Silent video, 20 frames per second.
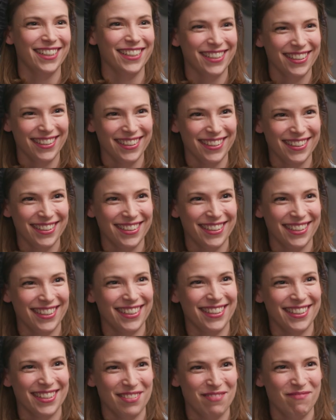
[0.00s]
know, just
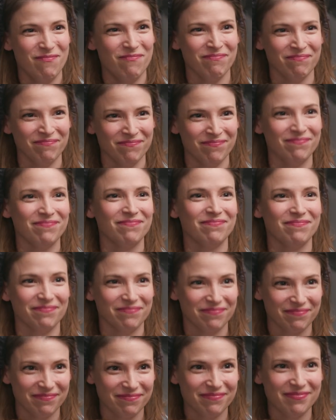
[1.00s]
waiting to
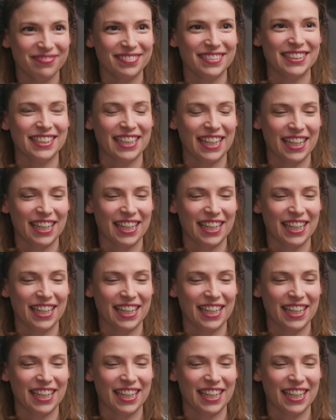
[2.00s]
pound on the gas